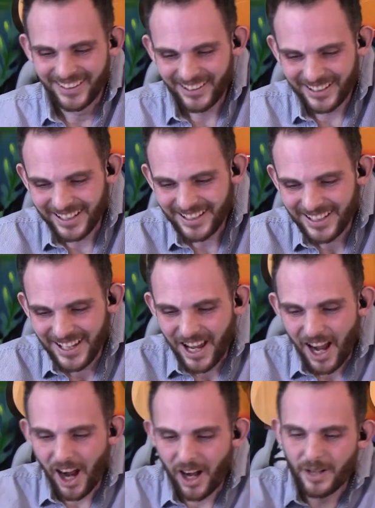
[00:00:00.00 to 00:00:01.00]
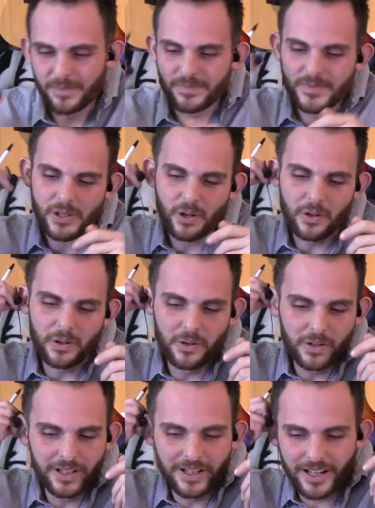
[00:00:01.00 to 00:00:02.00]
Okay.
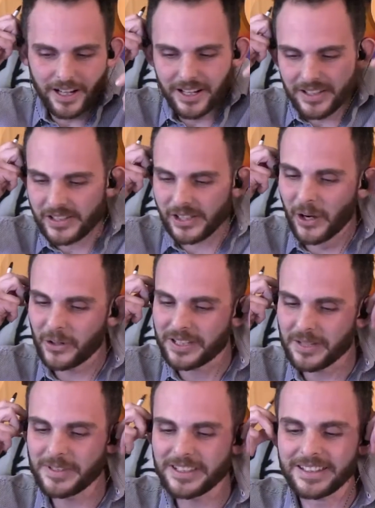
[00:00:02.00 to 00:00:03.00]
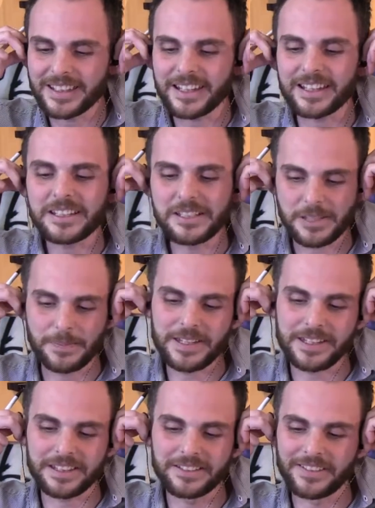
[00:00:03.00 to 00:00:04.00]
So give me the gig.
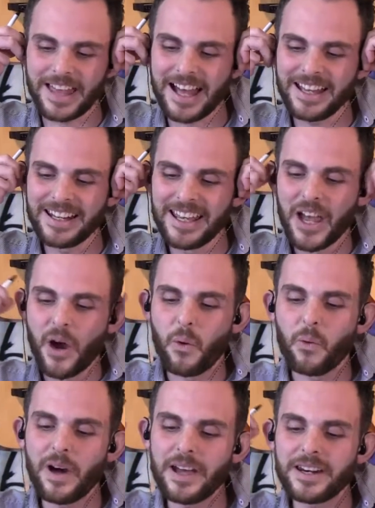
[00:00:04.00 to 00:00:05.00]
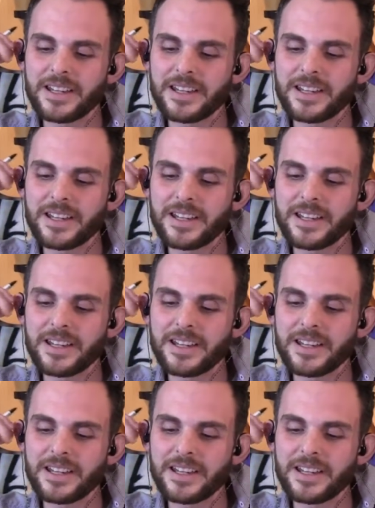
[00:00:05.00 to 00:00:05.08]
Speaking of that, what